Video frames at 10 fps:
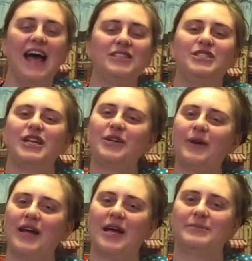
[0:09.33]
As
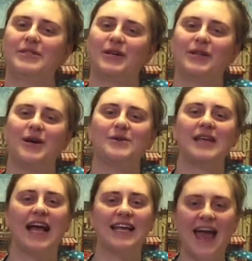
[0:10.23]
January comes to a close,
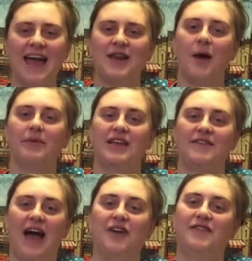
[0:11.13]
I cannot
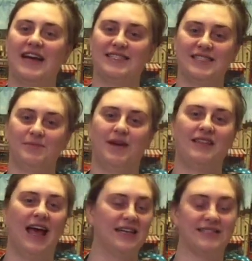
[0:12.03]
believe how fast this
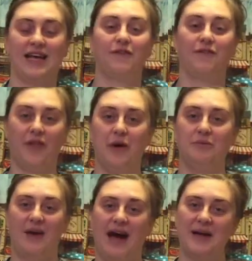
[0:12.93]
month has
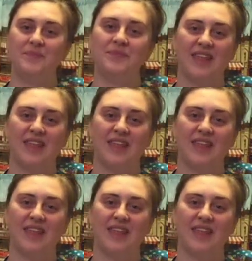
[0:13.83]
flown by.